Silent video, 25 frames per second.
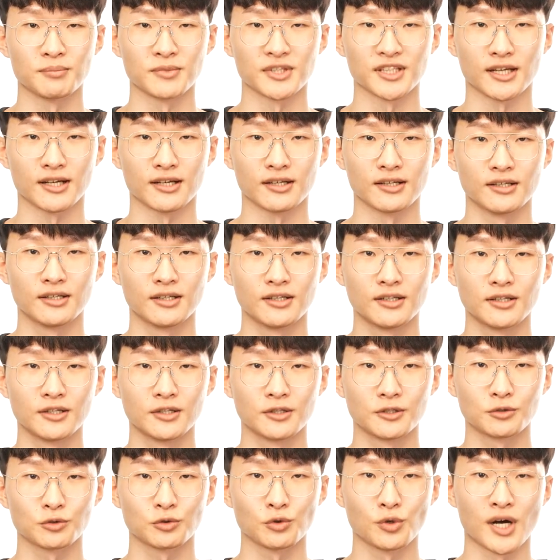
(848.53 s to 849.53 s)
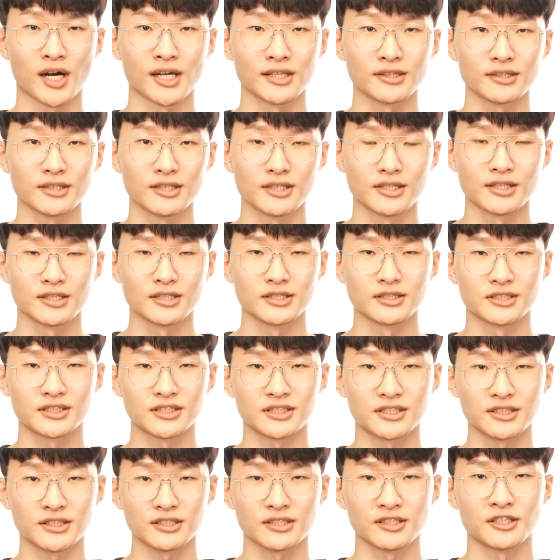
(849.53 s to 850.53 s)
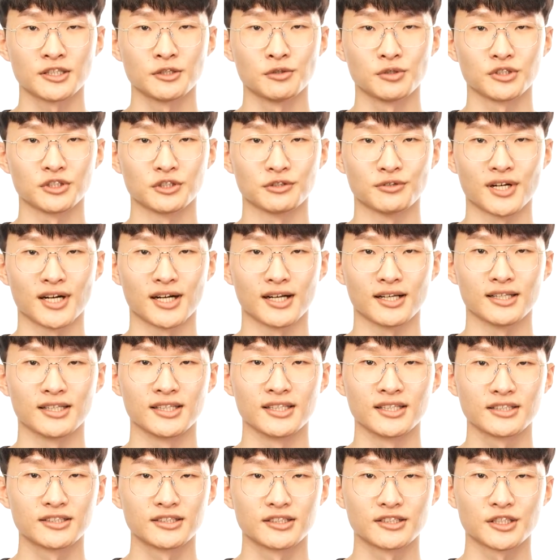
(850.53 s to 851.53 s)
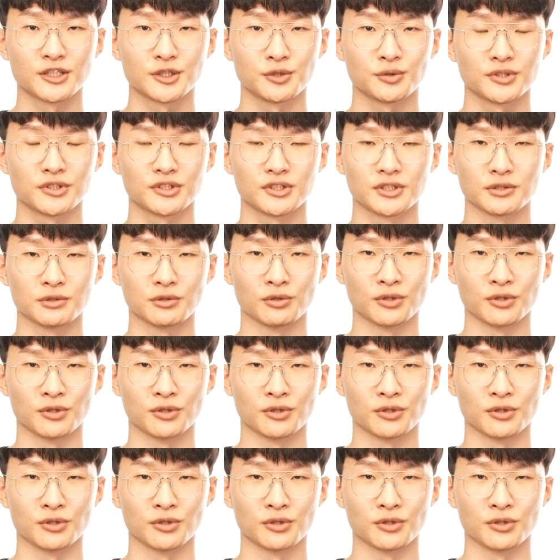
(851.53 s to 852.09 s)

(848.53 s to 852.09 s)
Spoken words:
given according to the location of the option that the user writes.